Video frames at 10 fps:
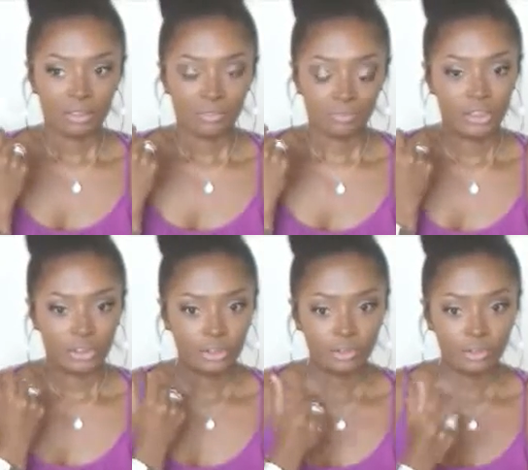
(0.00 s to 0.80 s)
reach
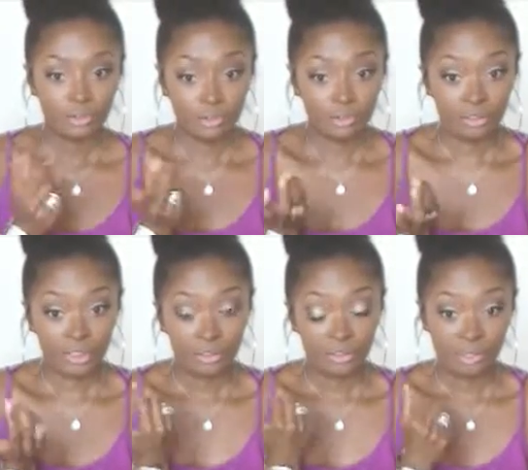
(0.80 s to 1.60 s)
your you, you
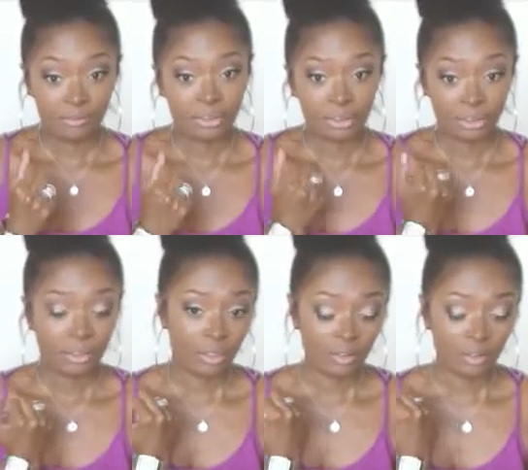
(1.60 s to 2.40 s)
can accomplish your
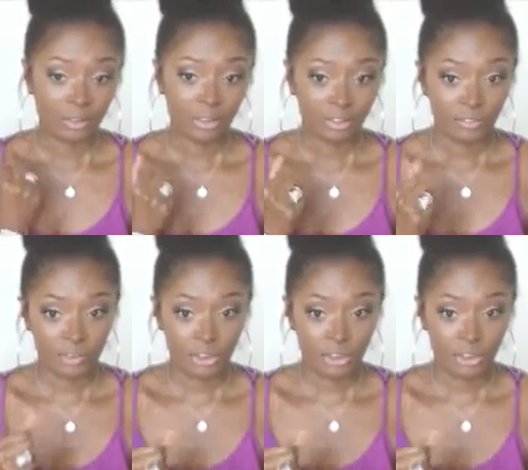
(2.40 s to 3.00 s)
goals if you